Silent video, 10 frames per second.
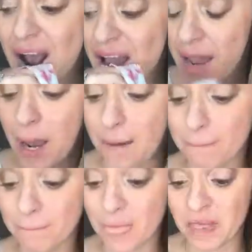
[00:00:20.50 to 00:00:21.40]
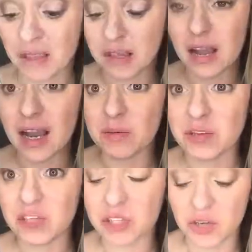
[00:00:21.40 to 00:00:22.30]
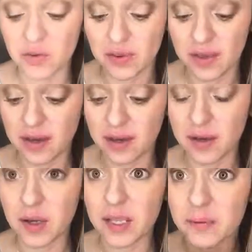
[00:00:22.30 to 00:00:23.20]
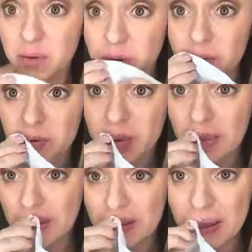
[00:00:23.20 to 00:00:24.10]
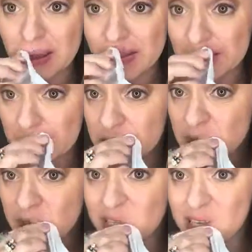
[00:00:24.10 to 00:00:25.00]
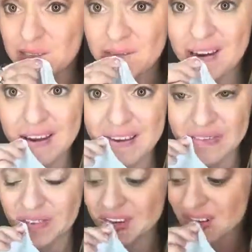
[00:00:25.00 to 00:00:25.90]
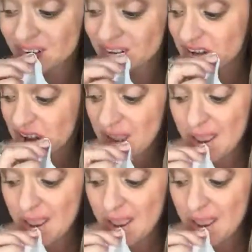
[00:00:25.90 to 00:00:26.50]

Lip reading: Okay. I'm going to show you probably the lightest things right now first.